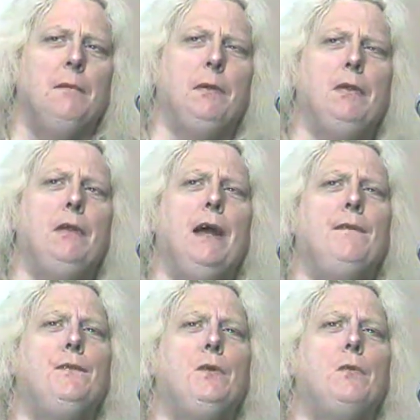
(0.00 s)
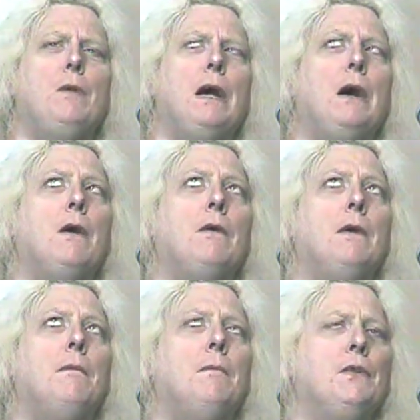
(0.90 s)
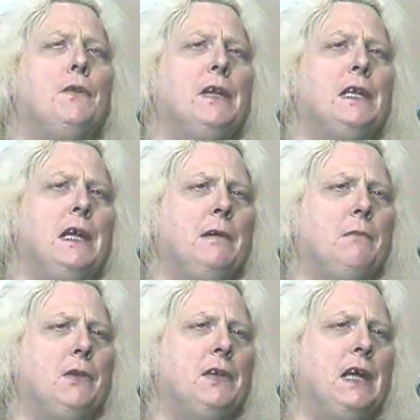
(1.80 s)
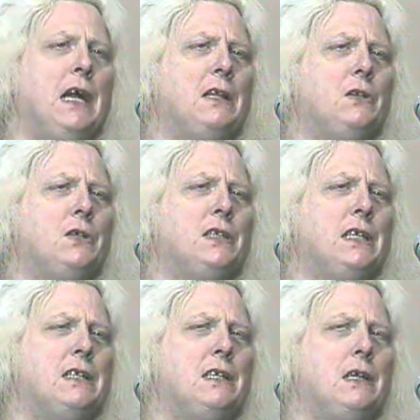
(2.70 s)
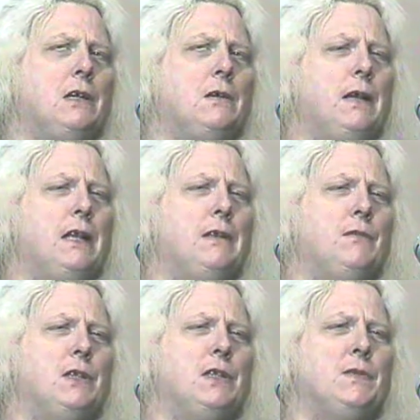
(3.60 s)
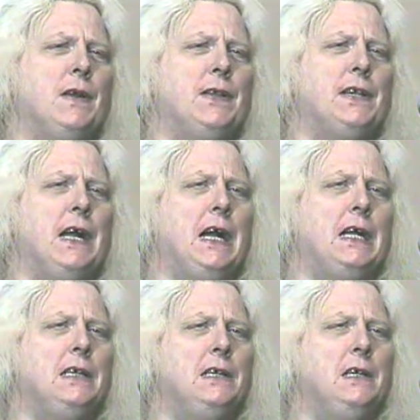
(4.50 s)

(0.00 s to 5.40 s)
but after a while, Mother and Mother God looks at the and so does Father God,